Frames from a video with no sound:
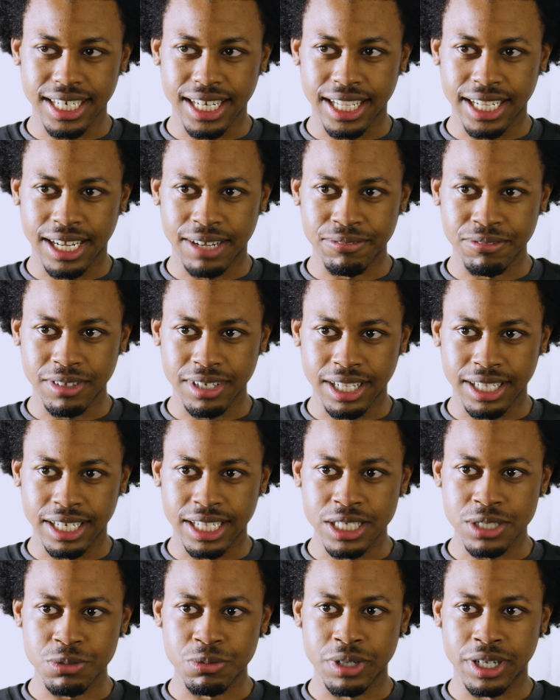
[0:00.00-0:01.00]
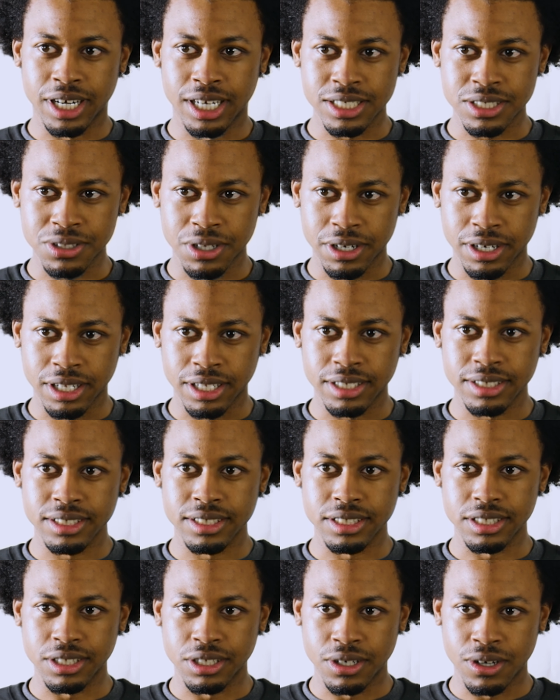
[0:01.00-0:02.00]
like I feel like that's when I started,
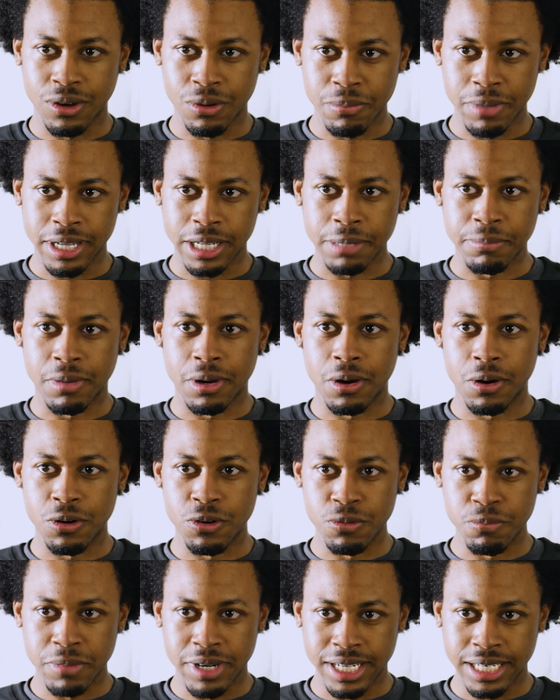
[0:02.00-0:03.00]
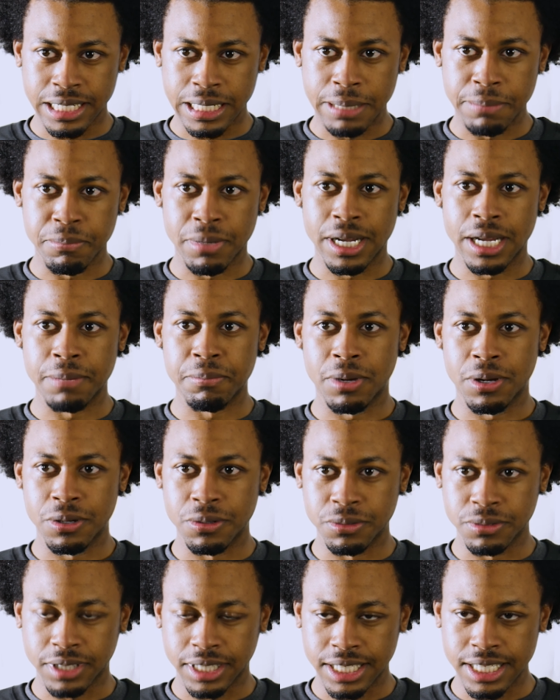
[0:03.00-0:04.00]
you know, making my own money and buying my
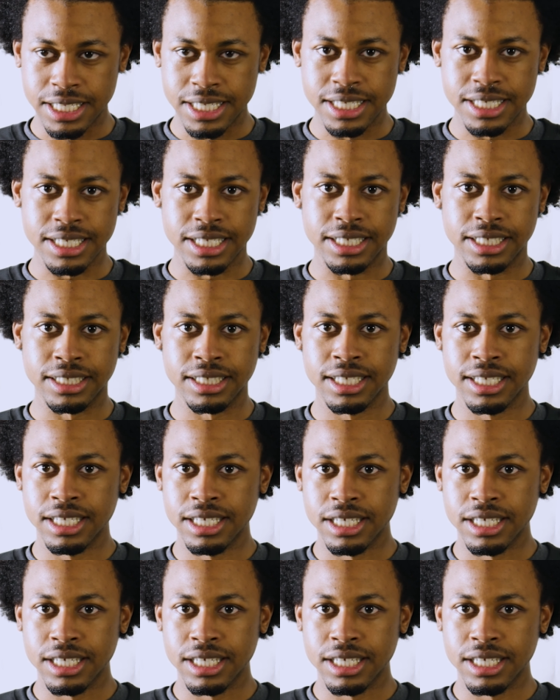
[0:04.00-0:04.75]
own things and